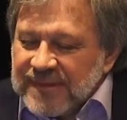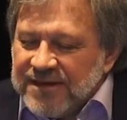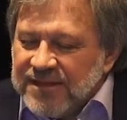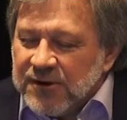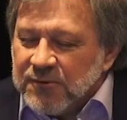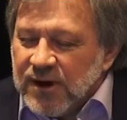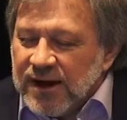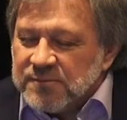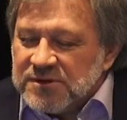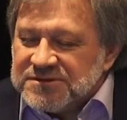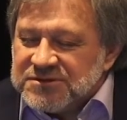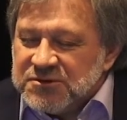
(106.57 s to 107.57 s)
They were
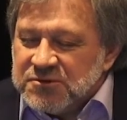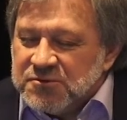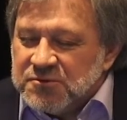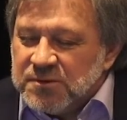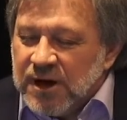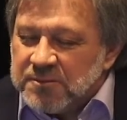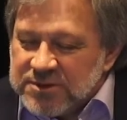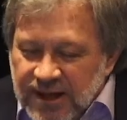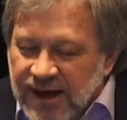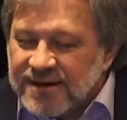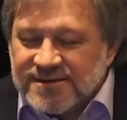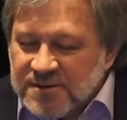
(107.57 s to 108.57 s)
able to
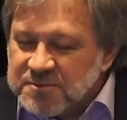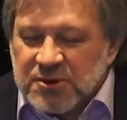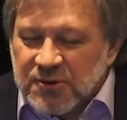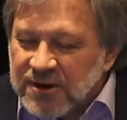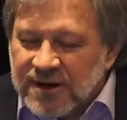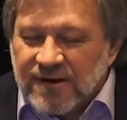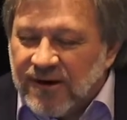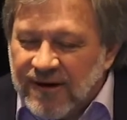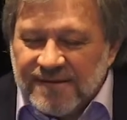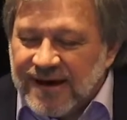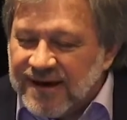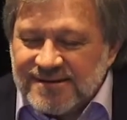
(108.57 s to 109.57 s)
apply deep learning
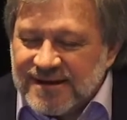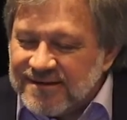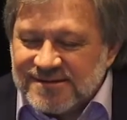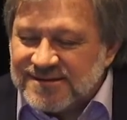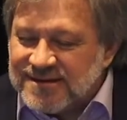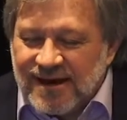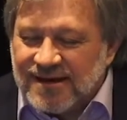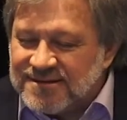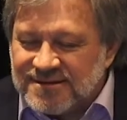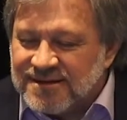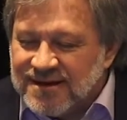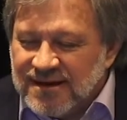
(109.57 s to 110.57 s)
on that data
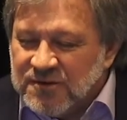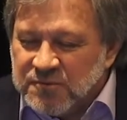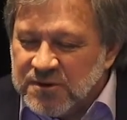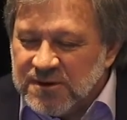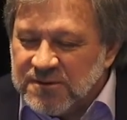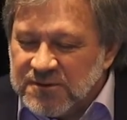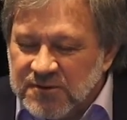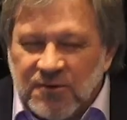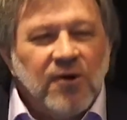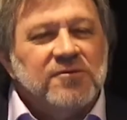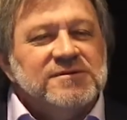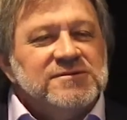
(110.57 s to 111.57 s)
set with
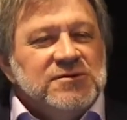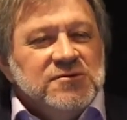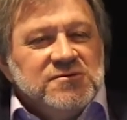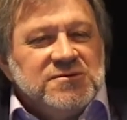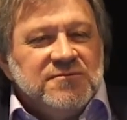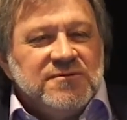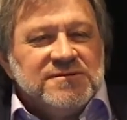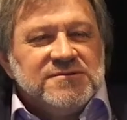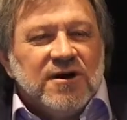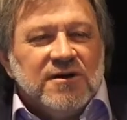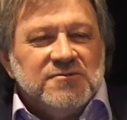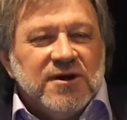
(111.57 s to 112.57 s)
all these huge defense
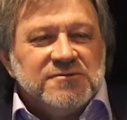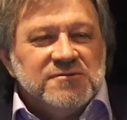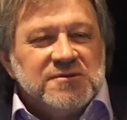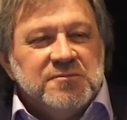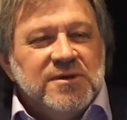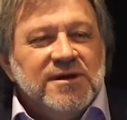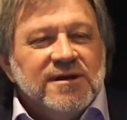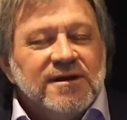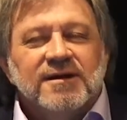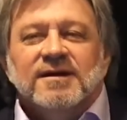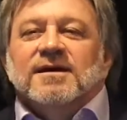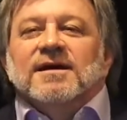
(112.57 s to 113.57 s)
contractors
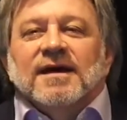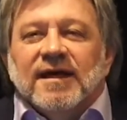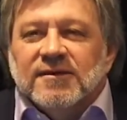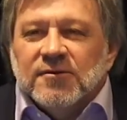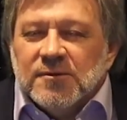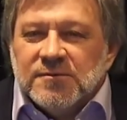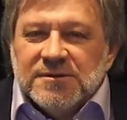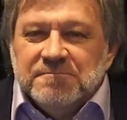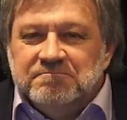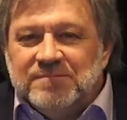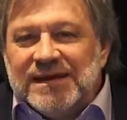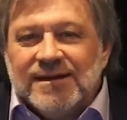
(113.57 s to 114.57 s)
competing, and they were able to
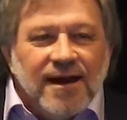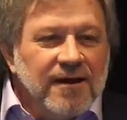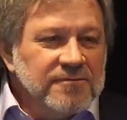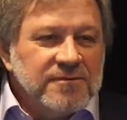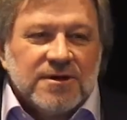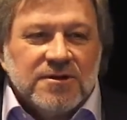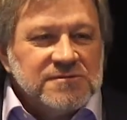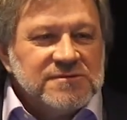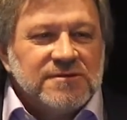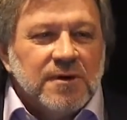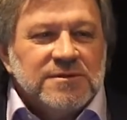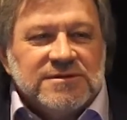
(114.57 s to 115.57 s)
beat out the
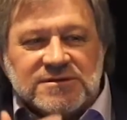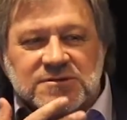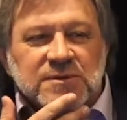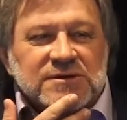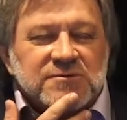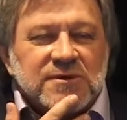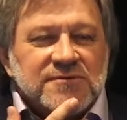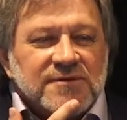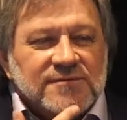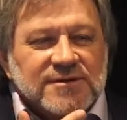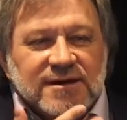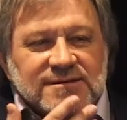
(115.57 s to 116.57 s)
closest competition by
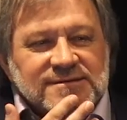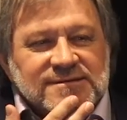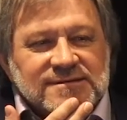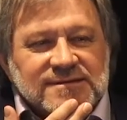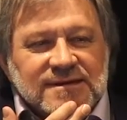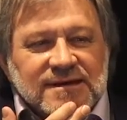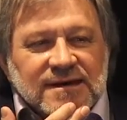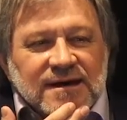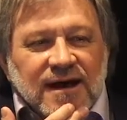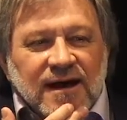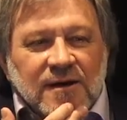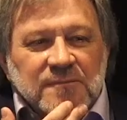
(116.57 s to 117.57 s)
25x.
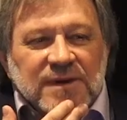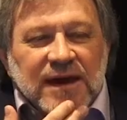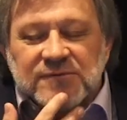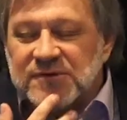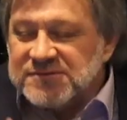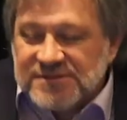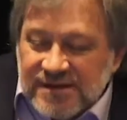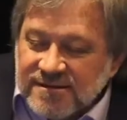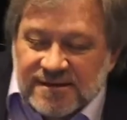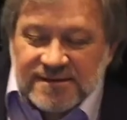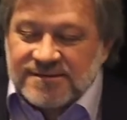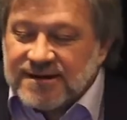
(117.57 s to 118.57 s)
And we've
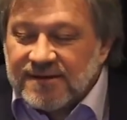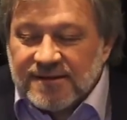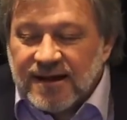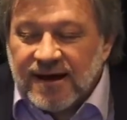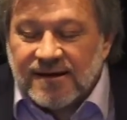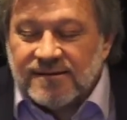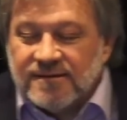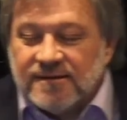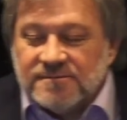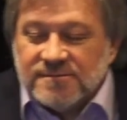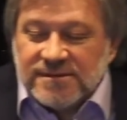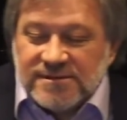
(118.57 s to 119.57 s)
seen this down the line,
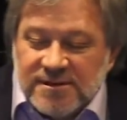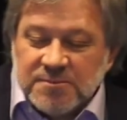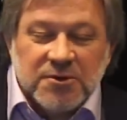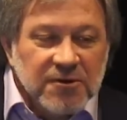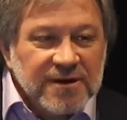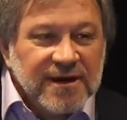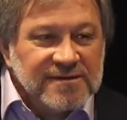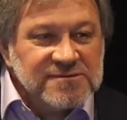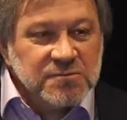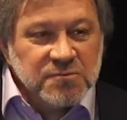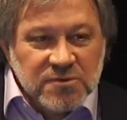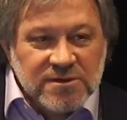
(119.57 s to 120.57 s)
that deep learning has
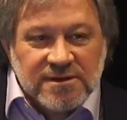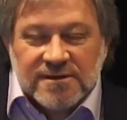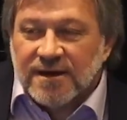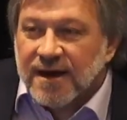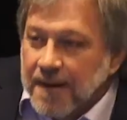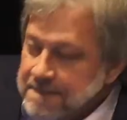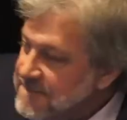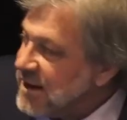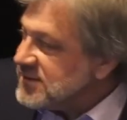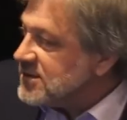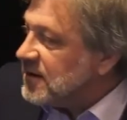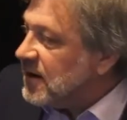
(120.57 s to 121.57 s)
some really
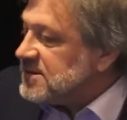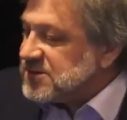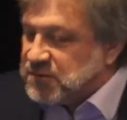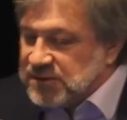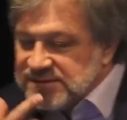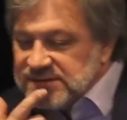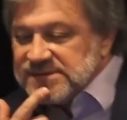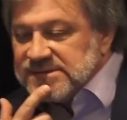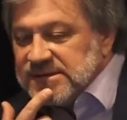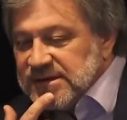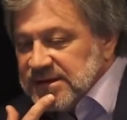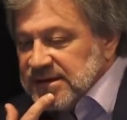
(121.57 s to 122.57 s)
amazing consequences.